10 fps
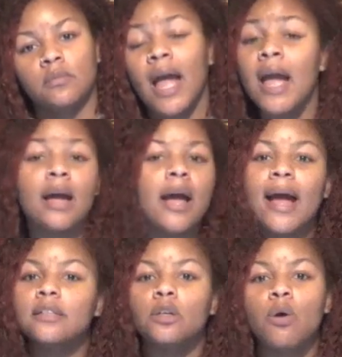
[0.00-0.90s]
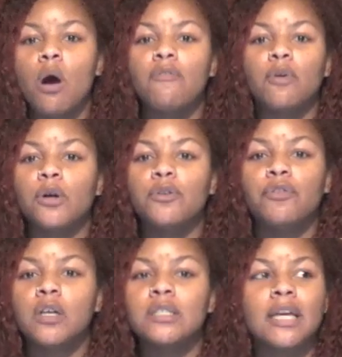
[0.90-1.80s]
I had to go off on you
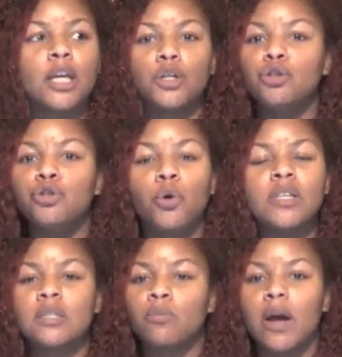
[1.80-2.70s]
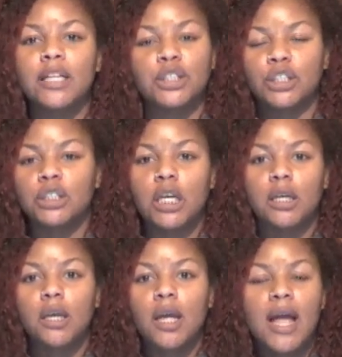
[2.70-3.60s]
for a second. You're doing some ratchet
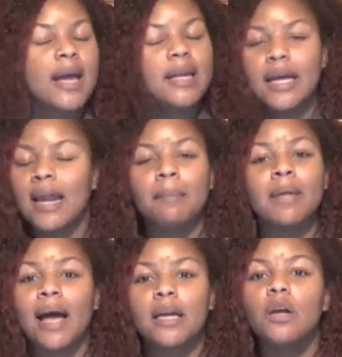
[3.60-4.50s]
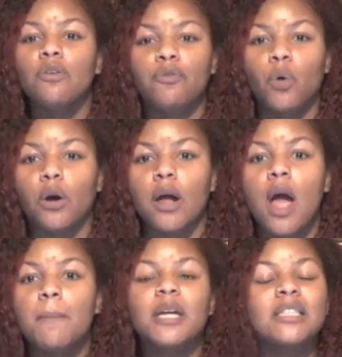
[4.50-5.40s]
shit. And I'm not here for it.
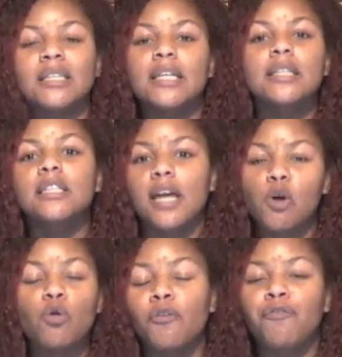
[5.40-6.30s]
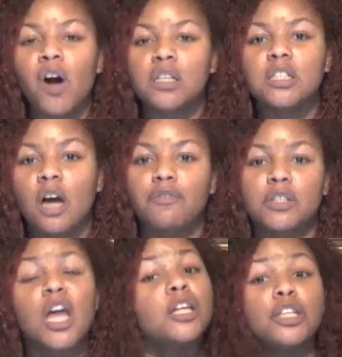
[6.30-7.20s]
Because at the end of the day, who the fuck
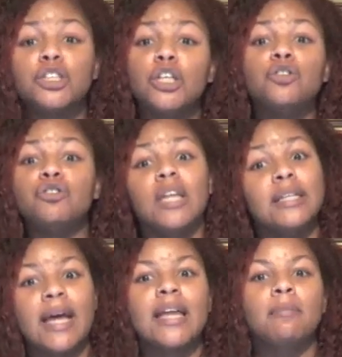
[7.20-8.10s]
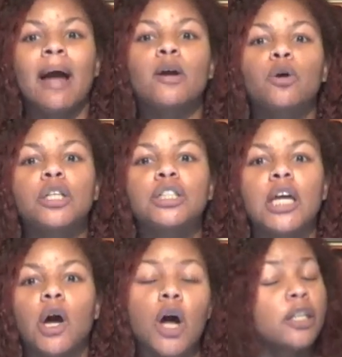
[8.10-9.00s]
suffers? The children that daddy might go to jail.